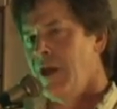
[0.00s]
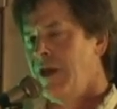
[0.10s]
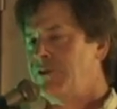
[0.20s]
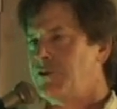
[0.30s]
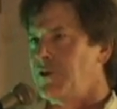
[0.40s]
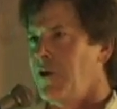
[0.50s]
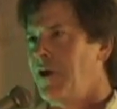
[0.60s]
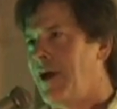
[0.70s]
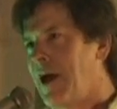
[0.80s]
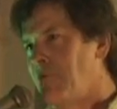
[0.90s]
It's a
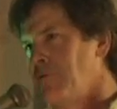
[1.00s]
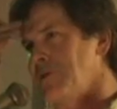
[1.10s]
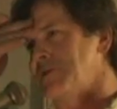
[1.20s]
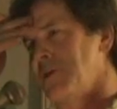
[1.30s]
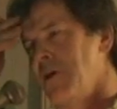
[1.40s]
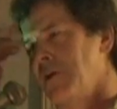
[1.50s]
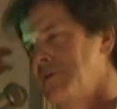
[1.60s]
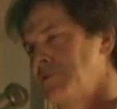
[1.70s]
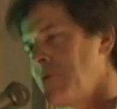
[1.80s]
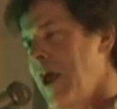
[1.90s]
song, I wrote this song
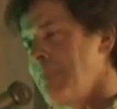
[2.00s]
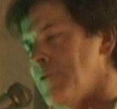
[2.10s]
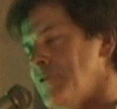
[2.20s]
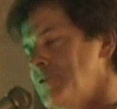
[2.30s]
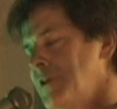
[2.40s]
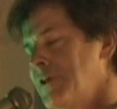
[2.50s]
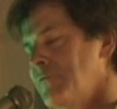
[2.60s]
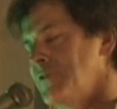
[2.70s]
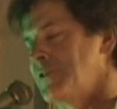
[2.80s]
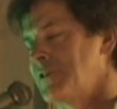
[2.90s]
because rap music
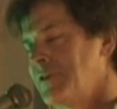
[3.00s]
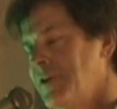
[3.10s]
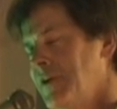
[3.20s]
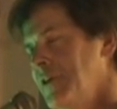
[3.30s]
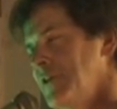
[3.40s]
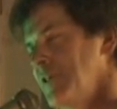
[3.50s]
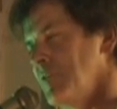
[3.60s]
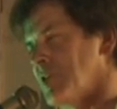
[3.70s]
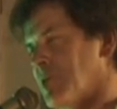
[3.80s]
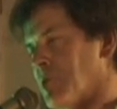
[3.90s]
was, they
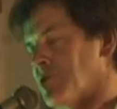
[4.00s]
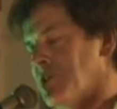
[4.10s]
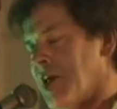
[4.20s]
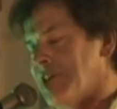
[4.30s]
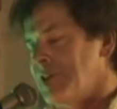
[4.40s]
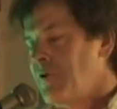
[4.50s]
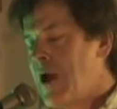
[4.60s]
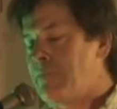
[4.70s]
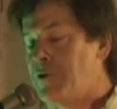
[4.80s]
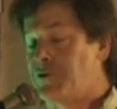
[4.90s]
were commercializing
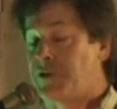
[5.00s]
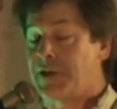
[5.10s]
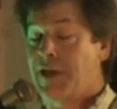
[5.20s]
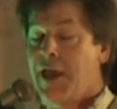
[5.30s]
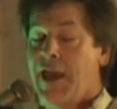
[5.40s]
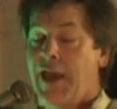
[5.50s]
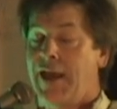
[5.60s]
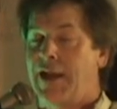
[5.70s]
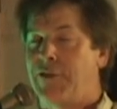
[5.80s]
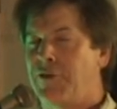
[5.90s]
rap music,
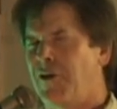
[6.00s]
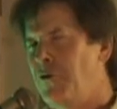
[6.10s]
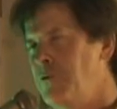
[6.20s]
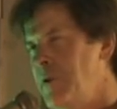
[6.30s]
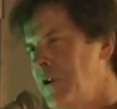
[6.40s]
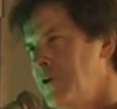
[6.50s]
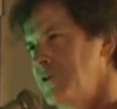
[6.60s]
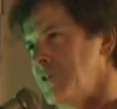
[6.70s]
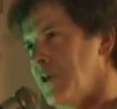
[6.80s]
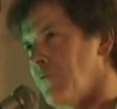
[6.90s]
and I thought who better to
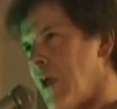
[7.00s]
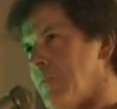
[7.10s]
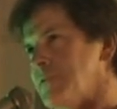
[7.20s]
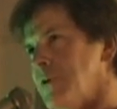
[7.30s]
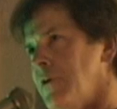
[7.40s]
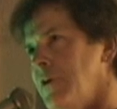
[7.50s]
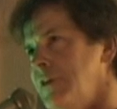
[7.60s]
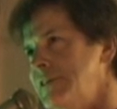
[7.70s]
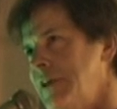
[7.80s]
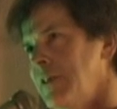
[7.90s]
sing a rap song
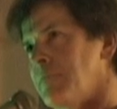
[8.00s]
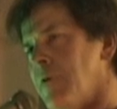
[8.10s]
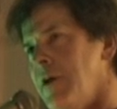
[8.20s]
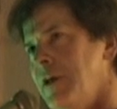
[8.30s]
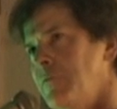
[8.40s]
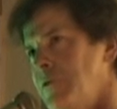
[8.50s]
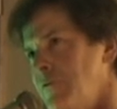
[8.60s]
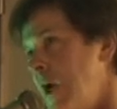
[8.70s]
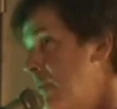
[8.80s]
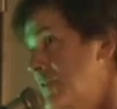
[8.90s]
and sell a product with a
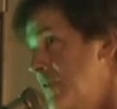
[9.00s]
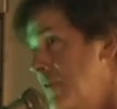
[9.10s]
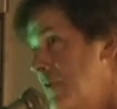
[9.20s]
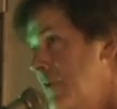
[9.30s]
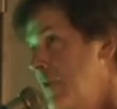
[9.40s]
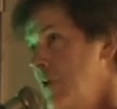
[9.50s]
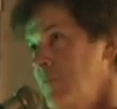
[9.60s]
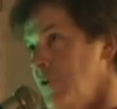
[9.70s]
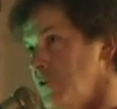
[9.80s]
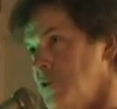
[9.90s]
rap song
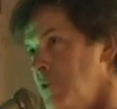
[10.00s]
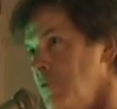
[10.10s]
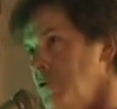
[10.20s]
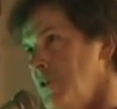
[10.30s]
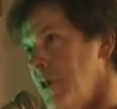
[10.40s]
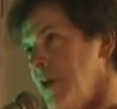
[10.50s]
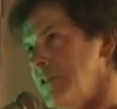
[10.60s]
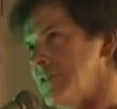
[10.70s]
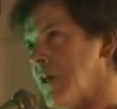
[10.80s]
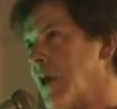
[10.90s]
because it's
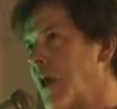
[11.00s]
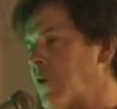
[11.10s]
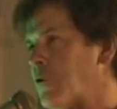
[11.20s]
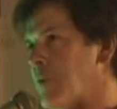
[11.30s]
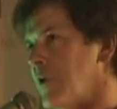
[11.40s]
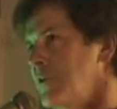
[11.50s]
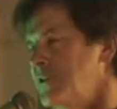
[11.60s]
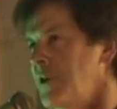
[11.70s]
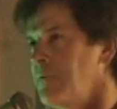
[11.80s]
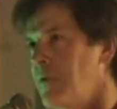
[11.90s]
commercialized, and who better to
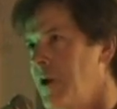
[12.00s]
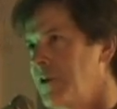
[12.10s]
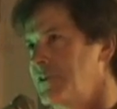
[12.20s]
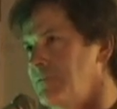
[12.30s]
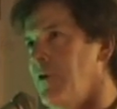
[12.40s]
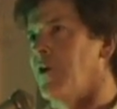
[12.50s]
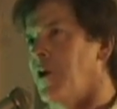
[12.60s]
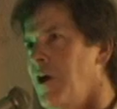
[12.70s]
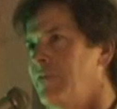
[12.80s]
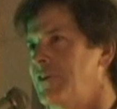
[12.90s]
sell products than Paul
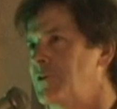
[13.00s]
Harvey.